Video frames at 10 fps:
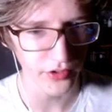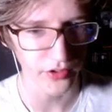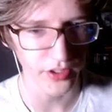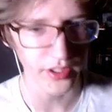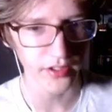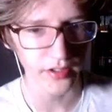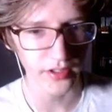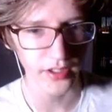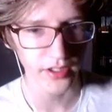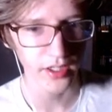is in
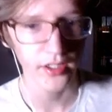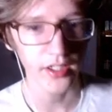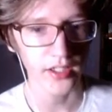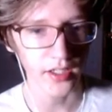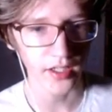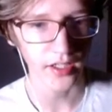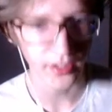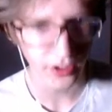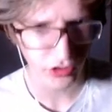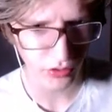the
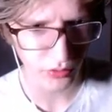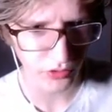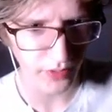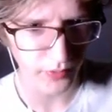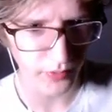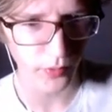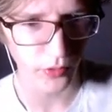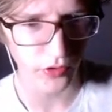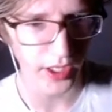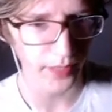initials of our
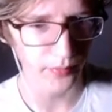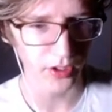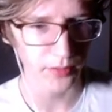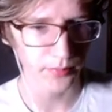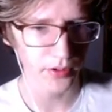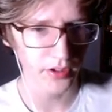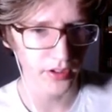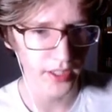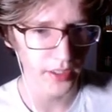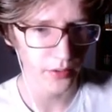first names. Input the
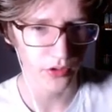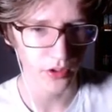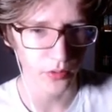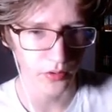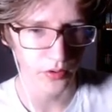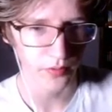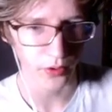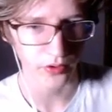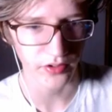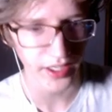letters in order of
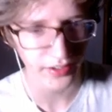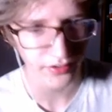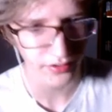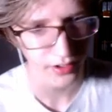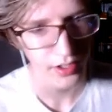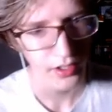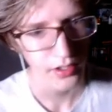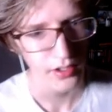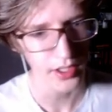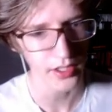our desks.
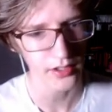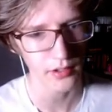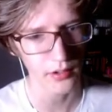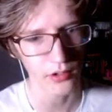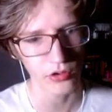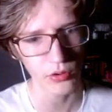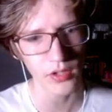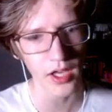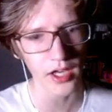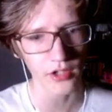Uh, there are two
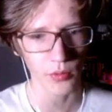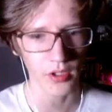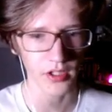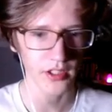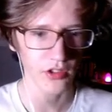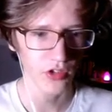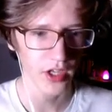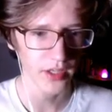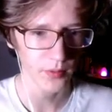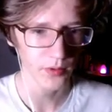locks, one on each
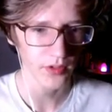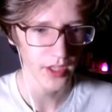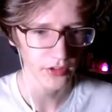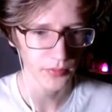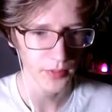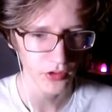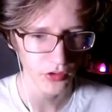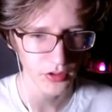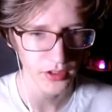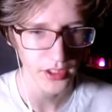side of your desk. Make
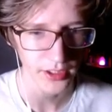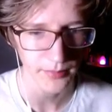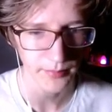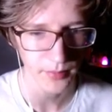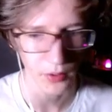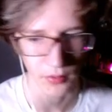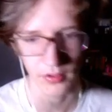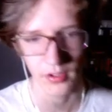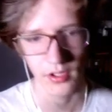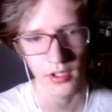sure you get them
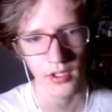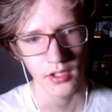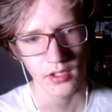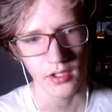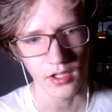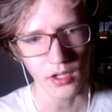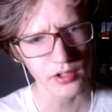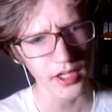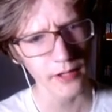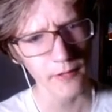both.
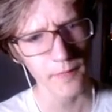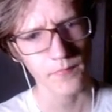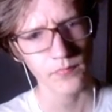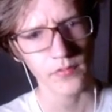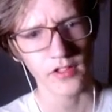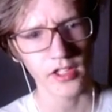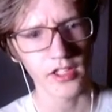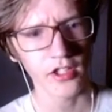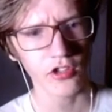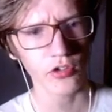Okay the
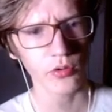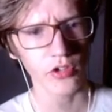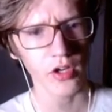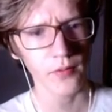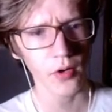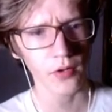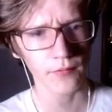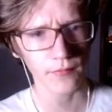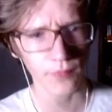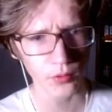initials of our
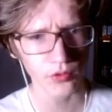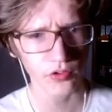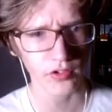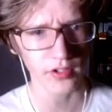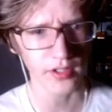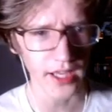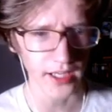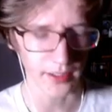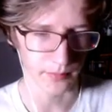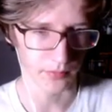first
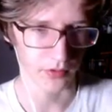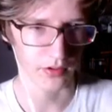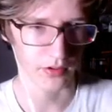names.